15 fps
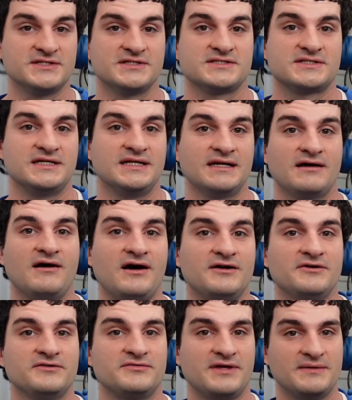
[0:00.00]
it's getting
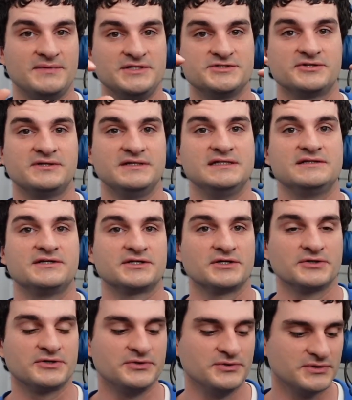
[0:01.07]
hotter, that means you're going to need a thicker
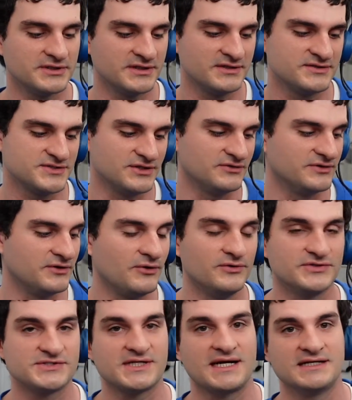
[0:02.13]
cooler. So the whole
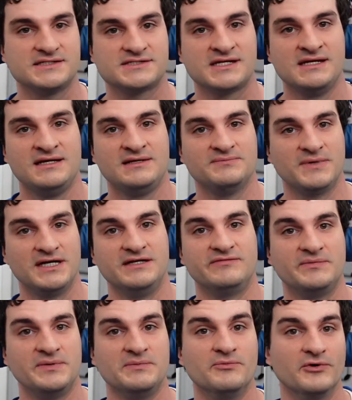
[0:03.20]
size might even
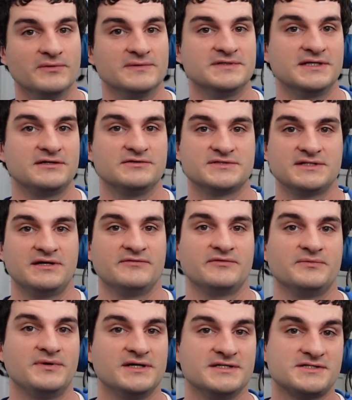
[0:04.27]
be more ridiculous than it ever
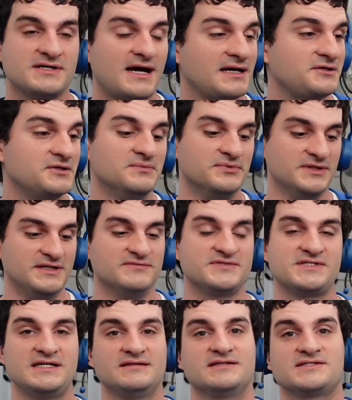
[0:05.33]
was. I couldn't believe
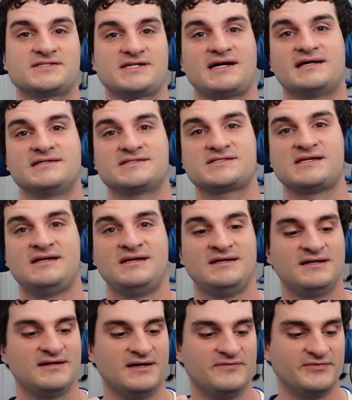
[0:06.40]
seeing this size
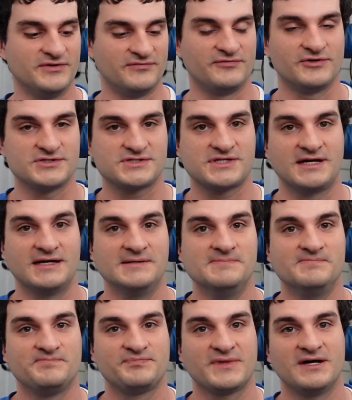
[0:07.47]
Uh, for the first time
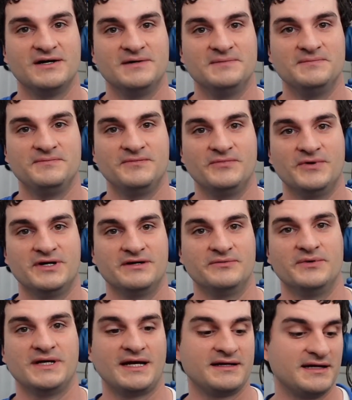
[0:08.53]
um, when,
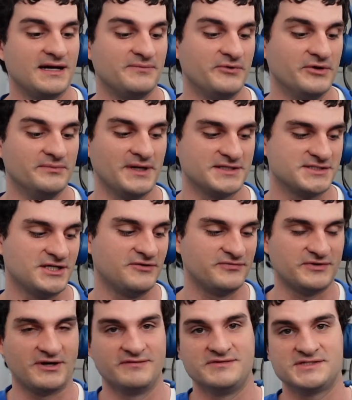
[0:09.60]
when I got one myself, and
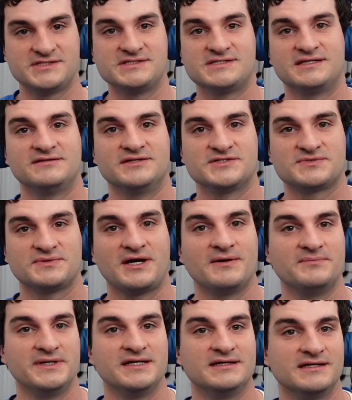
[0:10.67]
obviously seeing this one, how
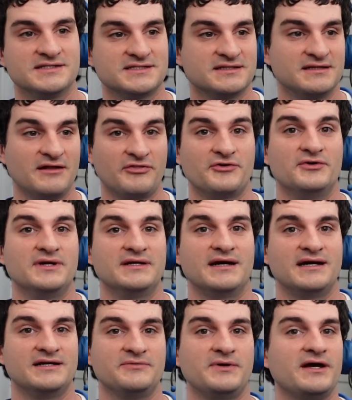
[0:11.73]
big it is. And a thirty
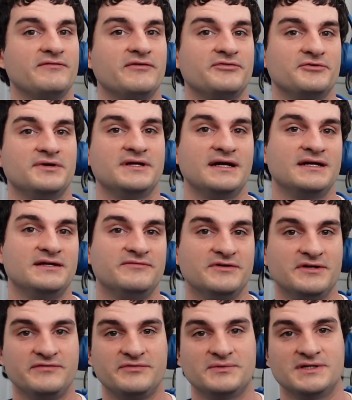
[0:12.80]
ninety, we have a thirty ninety
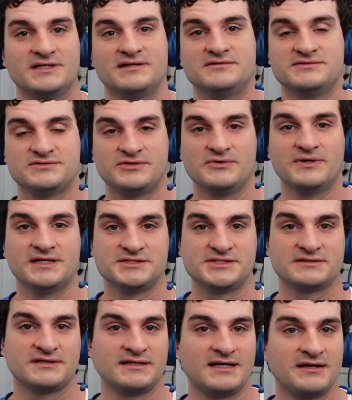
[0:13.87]
video if you want to go ahead and
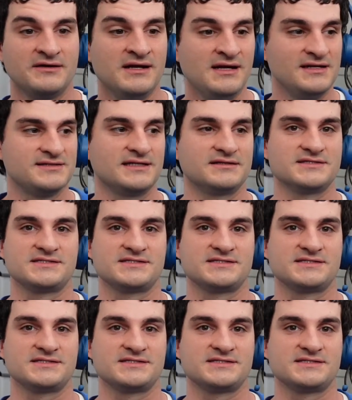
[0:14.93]
check that out. It's like the